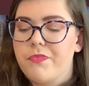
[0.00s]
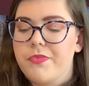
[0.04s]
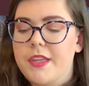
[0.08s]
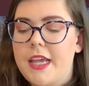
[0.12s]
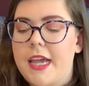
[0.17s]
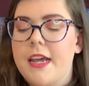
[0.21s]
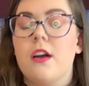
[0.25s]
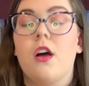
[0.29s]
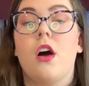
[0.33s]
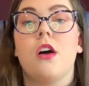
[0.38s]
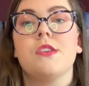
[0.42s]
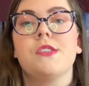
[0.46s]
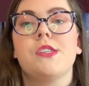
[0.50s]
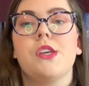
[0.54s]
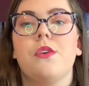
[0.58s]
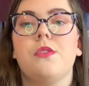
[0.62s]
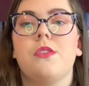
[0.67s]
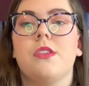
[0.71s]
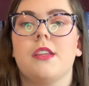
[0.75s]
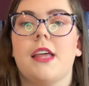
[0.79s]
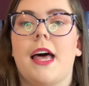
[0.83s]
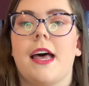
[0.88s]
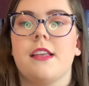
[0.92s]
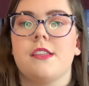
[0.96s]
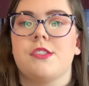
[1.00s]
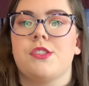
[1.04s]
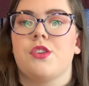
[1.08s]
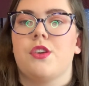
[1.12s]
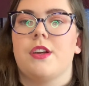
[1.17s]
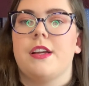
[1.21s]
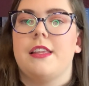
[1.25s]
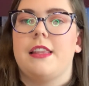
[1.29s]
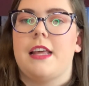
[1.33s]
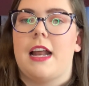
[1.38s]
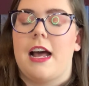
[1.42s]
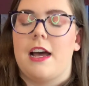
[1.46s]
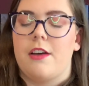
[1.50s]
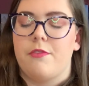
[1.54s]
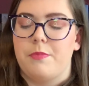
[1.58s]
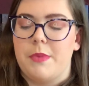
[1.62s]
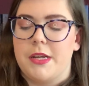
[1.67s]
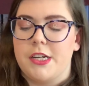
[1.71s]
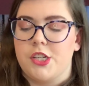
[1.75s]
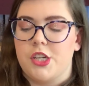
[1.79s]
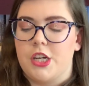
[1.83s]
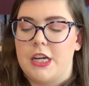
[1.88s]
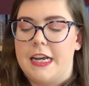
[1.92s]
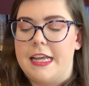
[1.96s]
And also the last three that I've
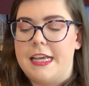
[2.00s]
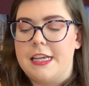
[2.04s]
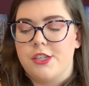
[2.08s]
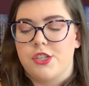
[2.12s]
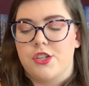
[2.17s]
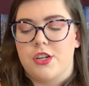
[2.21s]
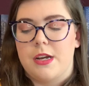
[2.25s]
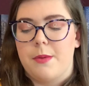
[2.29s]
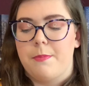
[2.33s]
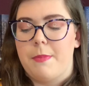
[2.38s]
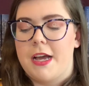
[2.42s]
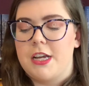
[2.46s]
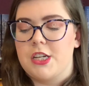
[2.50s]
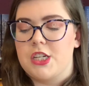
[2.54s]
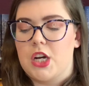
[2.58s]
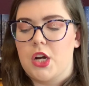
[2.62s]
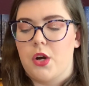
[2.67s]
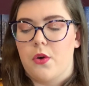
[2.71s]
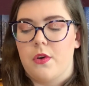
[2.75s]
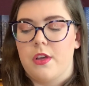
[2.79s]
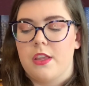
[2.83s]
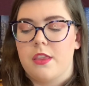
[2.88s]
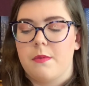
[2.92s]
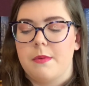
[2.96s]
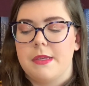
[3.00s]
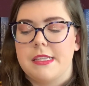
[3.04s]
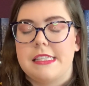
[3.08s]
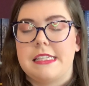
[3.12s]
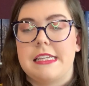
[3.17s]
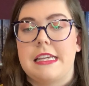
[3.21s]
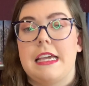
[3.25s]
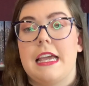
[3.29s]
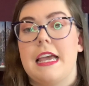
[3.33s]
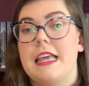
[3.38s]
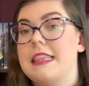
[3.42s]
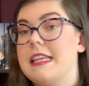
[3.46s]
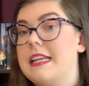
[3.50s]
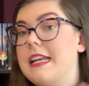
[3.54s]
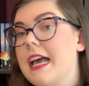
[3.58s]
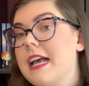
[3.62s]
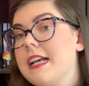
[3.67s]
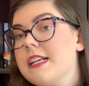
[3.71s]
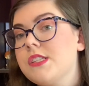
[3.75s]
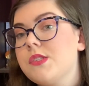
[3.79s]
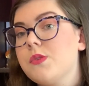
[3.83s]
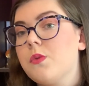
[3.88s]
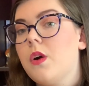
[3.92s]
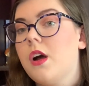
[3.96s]
mentioned, History of Magic, Arithmancy, and the
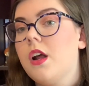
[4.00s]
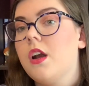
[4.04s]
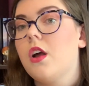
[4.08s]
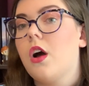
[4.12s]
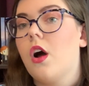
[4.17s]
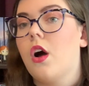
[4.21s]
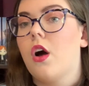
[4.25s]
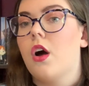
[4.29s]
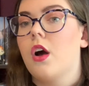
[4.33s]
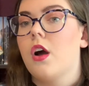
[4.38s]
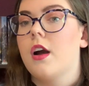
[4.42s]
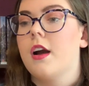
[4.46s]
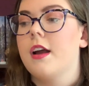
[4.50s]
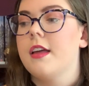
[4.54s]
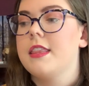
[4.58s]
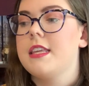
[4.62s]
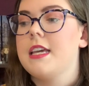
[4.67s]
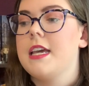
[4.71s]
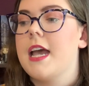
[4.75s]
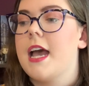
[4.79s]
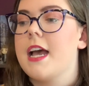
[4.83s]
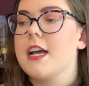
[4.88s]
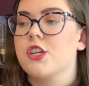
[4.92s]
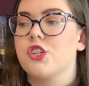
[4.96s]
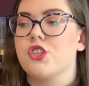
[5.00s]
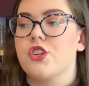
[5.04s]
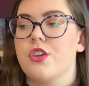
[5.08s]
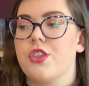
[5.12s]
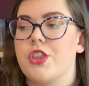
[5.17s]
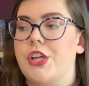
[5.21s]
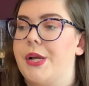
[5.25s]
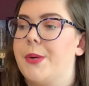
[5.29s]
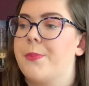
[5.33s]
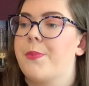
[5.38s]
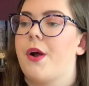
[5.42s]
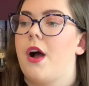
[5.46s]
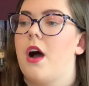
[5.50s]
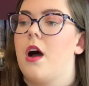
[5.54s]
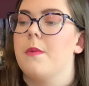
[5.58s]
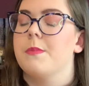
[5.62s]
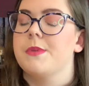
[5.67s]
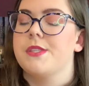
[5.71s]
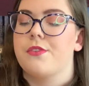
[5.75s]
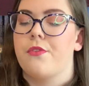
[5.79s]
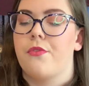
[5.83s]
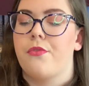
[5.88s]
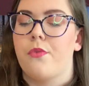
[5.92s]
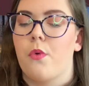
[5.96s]
next one are the extra 3
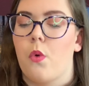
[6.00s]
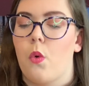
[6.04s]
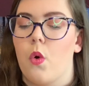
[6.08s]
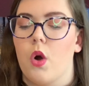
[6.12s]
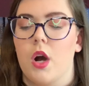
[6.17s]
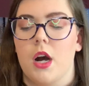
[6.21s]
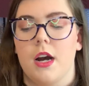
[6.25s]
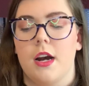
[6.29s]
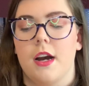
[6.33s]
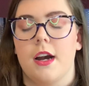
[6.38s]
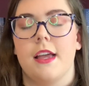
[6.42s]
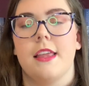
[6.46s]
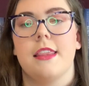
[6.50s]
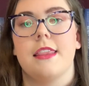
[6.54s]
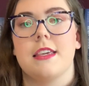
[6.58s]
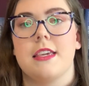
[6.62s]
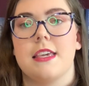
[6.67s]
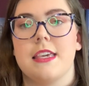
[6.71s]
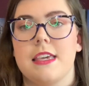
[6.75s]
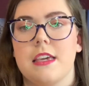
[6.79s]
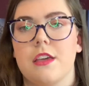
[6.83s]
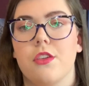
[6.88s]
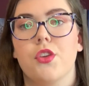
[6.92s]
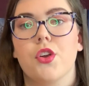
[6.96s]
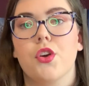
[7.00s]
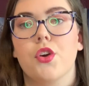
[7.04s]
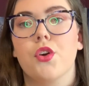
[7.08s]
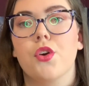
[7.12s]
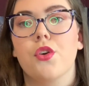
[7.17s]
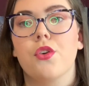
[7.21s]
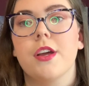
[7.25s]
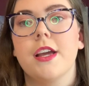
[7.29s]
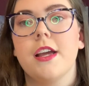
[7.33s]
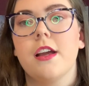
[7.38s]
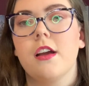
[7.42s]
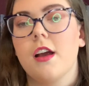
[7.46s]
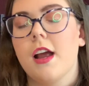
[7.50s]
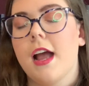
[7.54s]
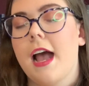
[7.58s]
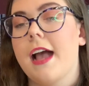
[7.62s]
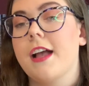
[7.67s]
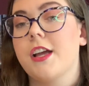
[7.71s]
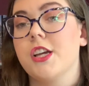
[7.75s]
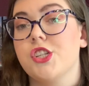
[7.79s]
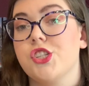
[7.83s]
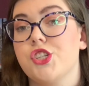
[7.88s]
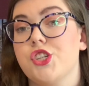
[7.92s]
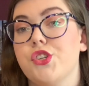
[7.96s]
prompts for the healer career. I
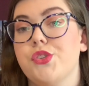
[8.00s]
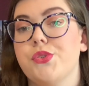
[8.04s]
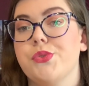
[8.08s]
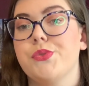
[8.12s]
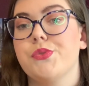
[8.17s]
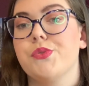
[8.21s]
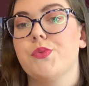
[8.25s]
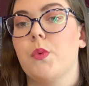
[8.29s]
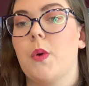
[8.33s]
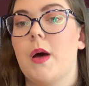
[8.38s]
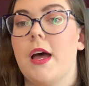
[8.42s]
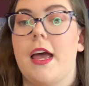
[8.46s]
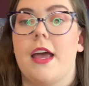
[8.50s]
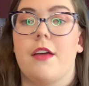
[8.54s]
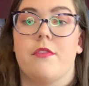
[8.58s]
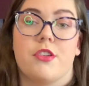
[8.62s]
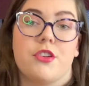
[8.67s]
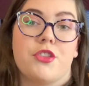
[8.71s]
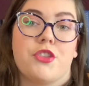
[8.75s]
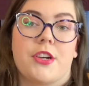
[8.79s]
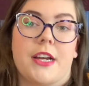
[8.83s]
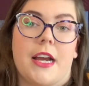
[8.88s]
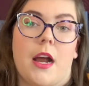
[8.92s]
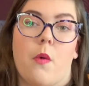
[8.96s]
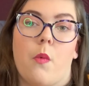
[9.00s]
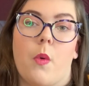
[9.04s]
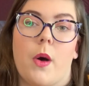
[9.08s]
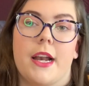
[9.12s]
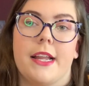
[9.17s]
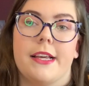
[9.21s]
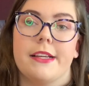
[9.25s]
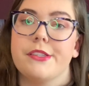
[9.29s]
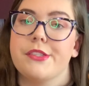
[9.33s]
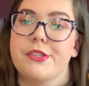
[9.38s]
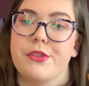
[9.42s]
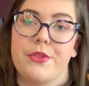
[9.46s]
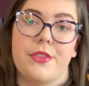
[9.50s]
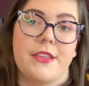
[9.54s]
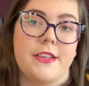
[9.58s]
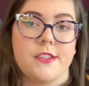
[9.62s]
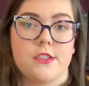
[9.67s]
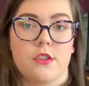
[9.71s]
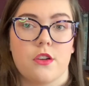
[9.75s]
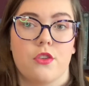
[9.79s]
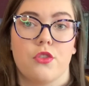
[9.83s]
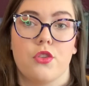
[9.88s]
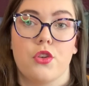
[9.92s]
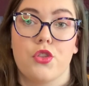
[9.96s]
could choose whatever 3 I wanted, so
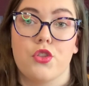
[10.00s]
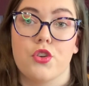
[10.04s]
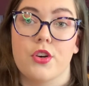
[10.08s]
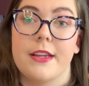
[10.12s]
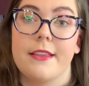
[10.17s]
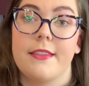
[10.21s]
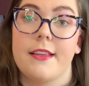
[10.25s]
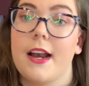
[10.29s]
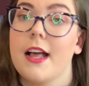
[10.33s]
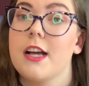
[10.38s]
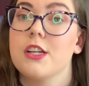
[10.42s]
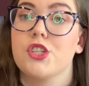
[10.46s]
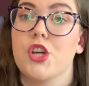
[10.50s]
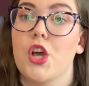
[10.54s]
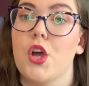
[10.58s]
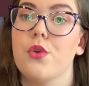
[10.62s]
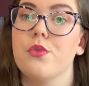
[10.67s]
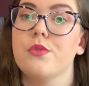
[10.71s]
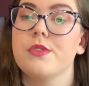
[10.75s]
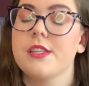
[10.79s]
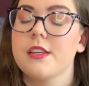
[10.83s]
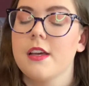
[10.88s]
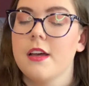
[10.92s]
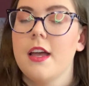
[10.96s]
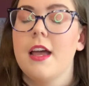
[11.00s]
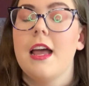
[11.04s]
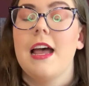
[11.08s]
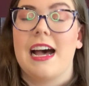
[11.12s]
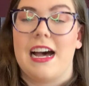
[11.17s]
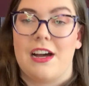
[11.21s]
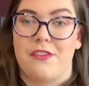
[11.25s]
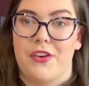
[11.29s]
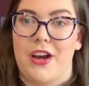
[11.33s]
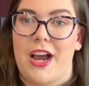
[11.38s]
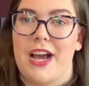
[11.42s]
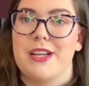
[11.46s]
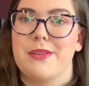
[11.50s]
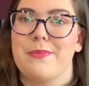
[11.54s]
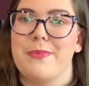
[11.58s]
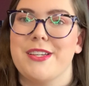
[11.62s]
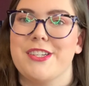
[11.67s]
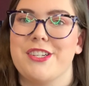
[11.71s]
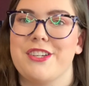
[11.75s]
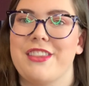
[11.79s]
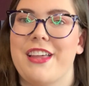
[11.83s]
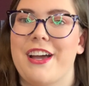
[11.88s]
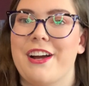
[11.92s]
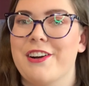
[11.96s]
these are the 3 that I chose. I forgot to
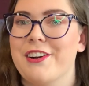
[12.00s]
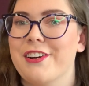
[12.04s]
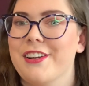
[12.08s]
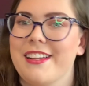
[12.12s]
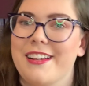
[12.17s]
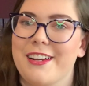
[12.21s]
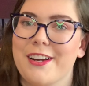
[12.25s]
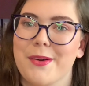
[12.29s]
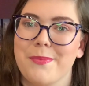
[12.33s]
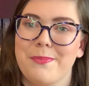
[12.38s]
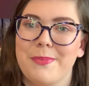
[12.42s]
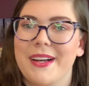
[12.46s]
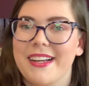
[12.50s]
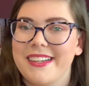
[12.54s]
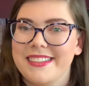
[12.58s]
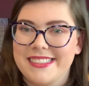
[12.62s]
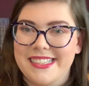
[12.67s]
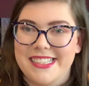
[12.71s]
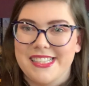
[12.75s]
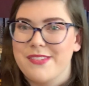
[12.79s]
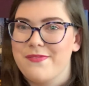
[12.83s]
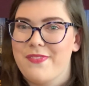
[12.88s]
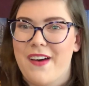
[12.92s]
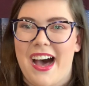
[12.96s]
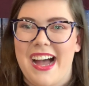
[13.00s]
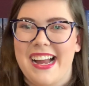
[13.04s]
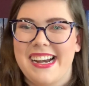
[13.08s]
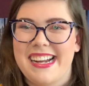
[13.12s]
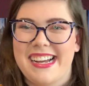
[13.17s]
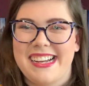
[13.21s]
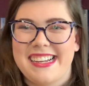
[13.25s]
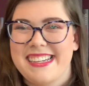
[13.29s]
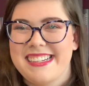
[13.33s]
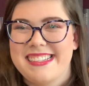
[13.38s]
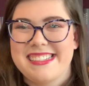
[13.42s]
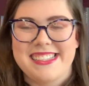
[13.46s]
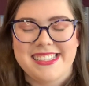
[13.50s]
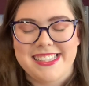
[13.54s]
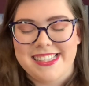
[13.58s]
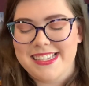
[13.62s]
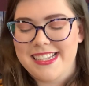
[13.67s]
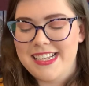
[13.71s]
mention that earlier, but it's fine, I guess.